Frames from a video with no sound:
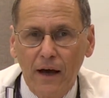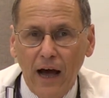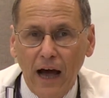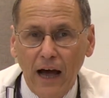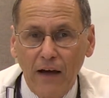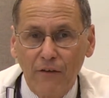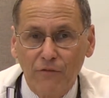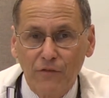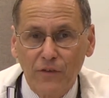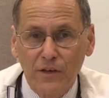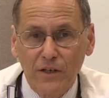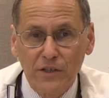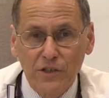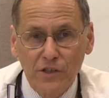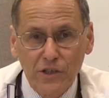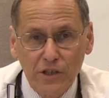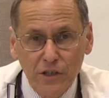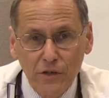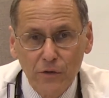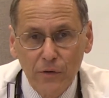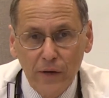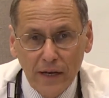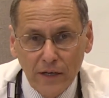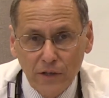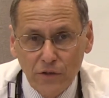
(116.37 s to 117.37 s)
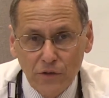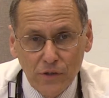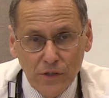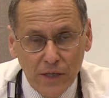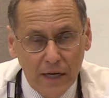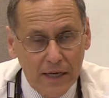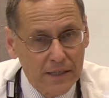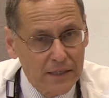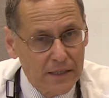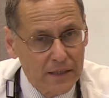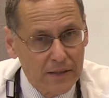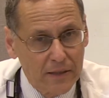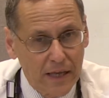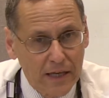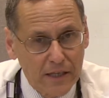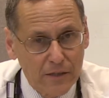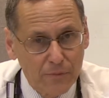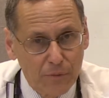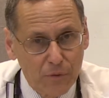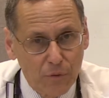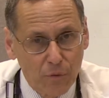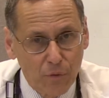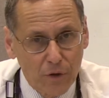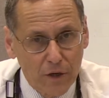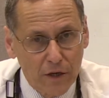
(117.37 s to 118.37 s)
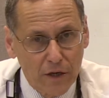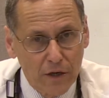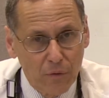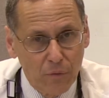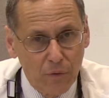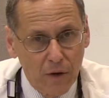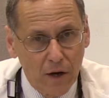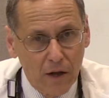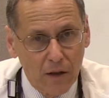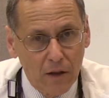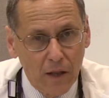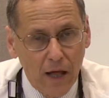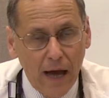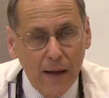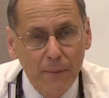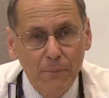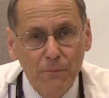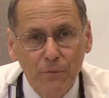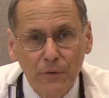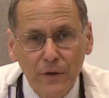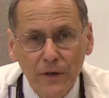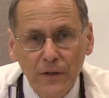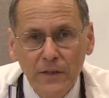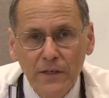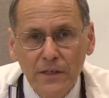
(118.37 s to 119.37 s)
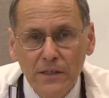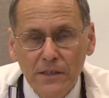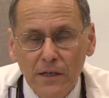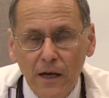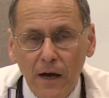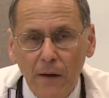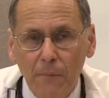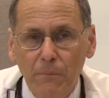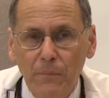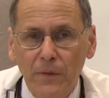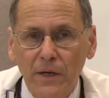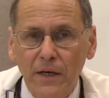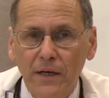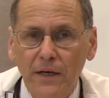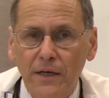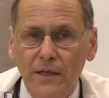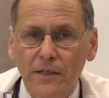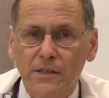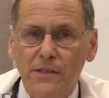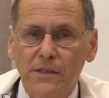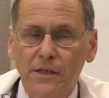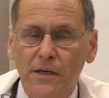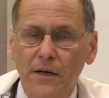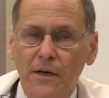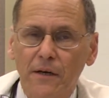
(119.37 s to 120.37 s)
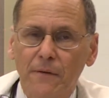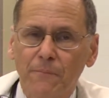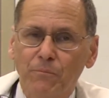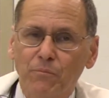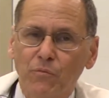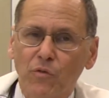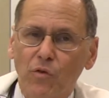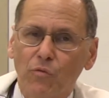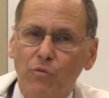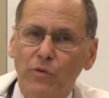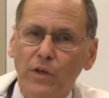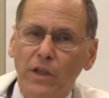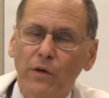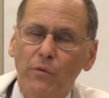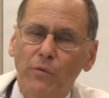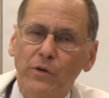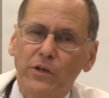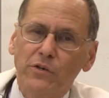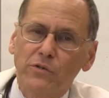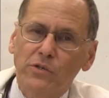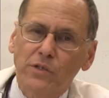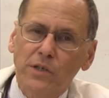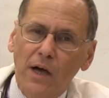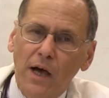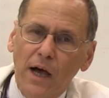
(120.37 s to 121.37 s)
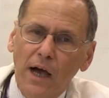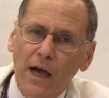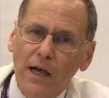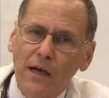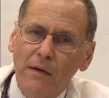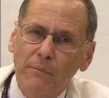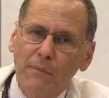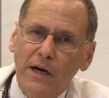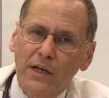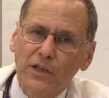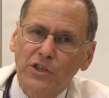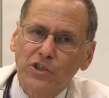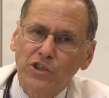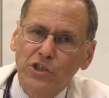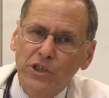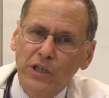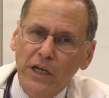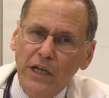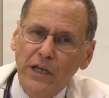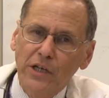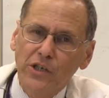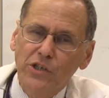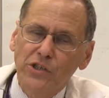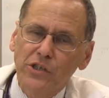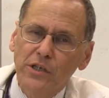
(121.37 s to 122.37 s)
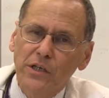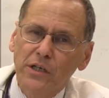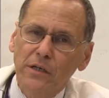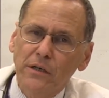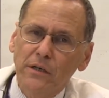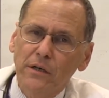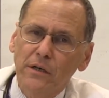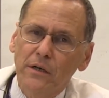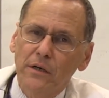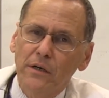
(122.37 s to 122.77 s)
I've continued exercising and that's been working well. I bring this up because really, when you talk about changing